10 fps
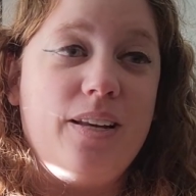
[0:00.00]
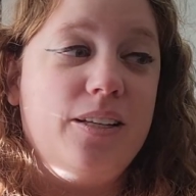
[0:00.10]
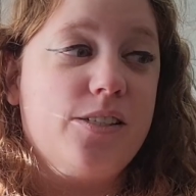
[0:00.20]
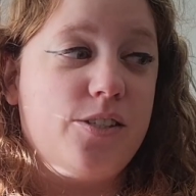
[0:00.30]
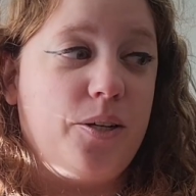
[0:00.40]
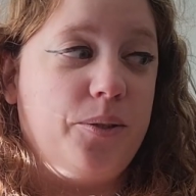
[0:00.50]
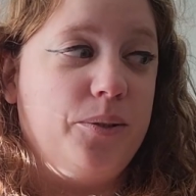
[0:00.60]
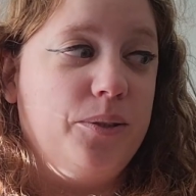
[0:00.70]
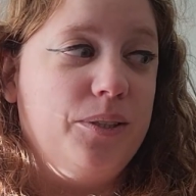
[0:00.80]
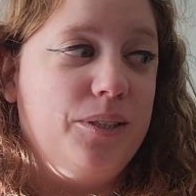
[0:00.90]

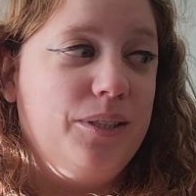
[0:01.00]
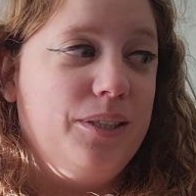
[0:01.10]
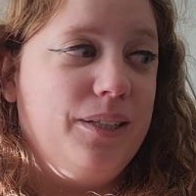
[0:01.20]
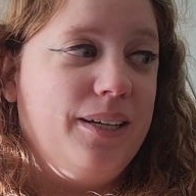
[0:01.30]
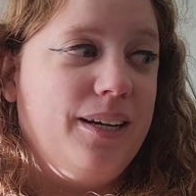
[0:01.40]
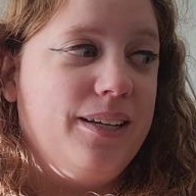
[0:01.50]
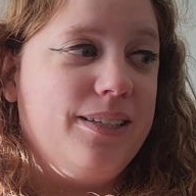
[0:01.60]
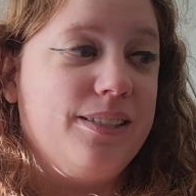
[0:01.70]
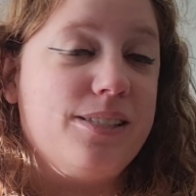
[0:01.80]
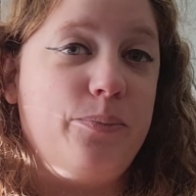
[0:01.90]
So,
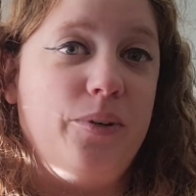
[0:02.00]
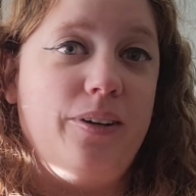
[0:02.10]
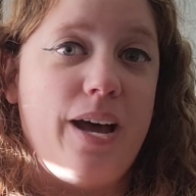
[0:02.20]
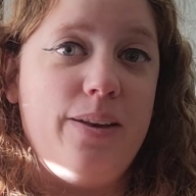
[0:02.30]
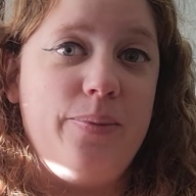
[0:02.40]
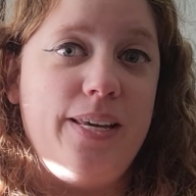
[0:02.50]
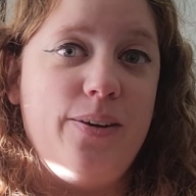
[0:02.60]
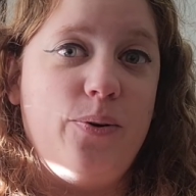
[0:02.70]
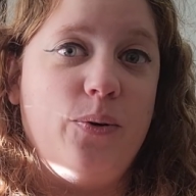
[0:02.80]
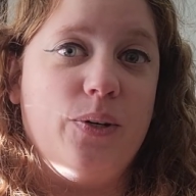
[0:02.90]
did someone lie to me,
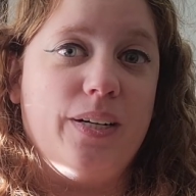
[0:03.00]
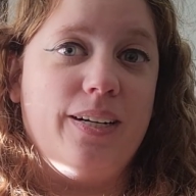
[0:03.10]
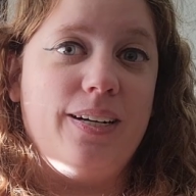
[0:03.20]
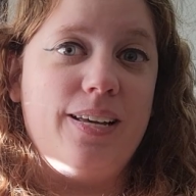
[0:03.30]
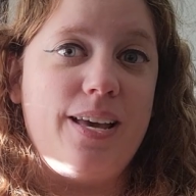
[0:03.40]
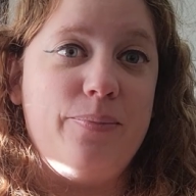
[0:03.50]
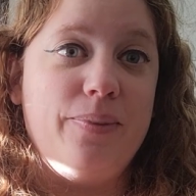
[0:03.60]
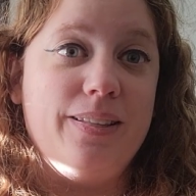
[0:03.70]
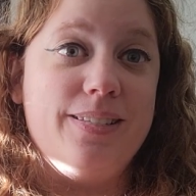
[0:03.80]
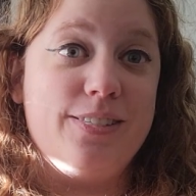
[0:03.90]
or
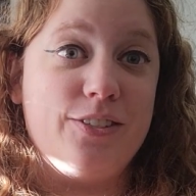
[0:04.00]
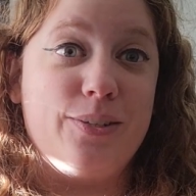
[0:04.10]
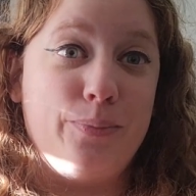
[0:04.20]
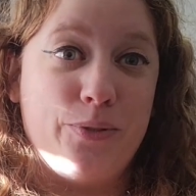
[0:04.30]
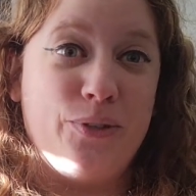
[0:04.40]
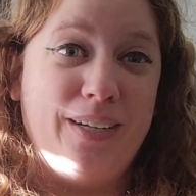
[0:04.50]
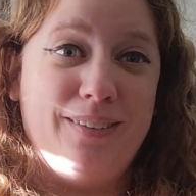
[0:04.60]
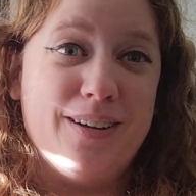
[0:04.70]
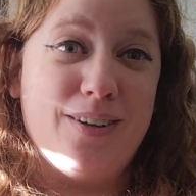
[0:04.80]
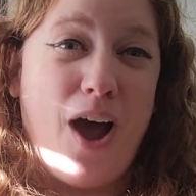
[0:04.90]
is there a betrayal
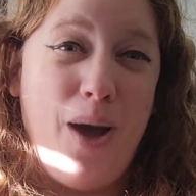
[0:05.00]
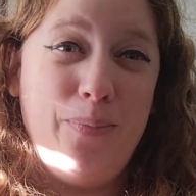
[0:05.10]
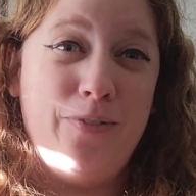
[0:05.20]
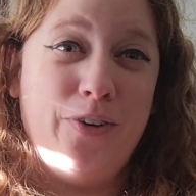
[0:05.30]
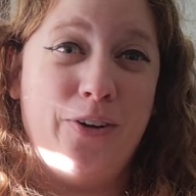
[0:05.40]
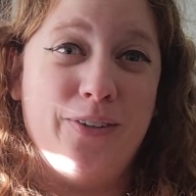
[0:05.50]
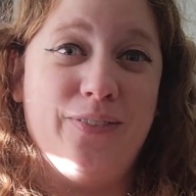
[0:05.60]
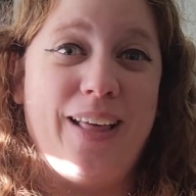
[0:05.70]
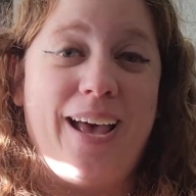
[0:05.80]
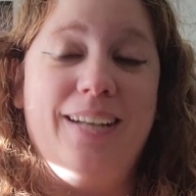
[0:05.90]
on top of all of
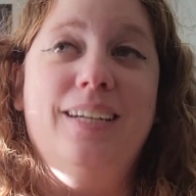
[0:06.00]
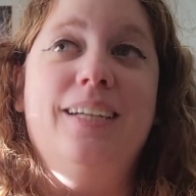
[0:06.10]
that?